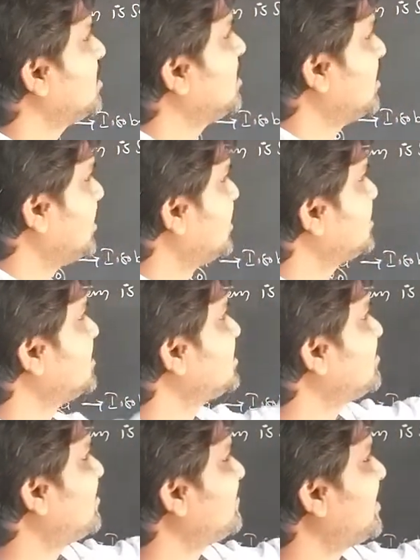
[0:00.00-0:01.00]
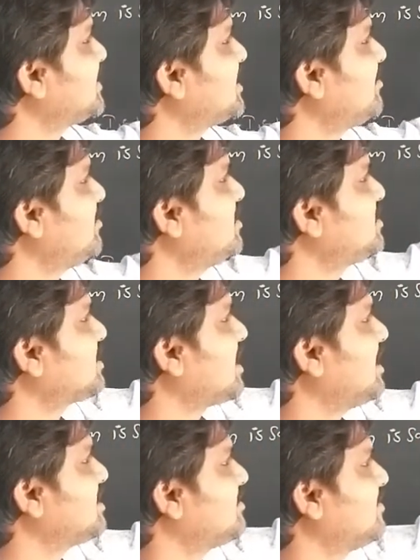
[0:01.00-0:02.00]
Here is some of the examples:
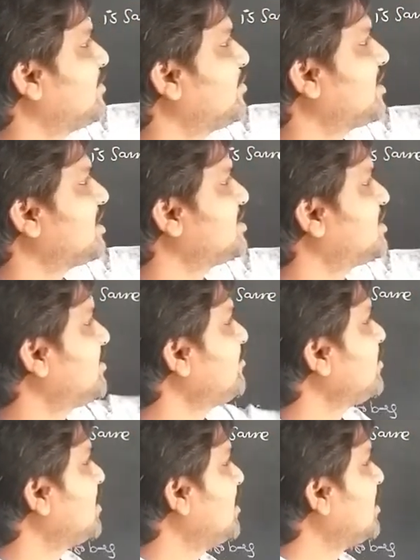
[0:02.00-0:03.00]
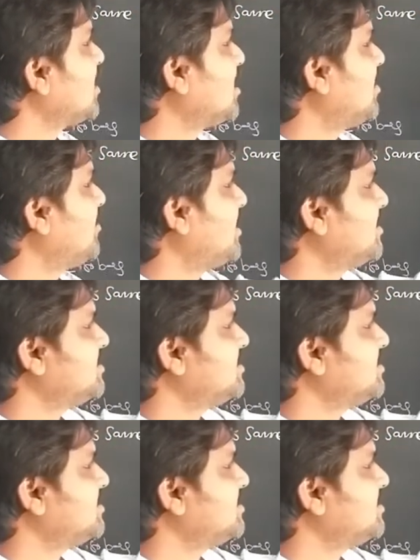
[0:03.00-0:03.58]
calcium and potassium, copper and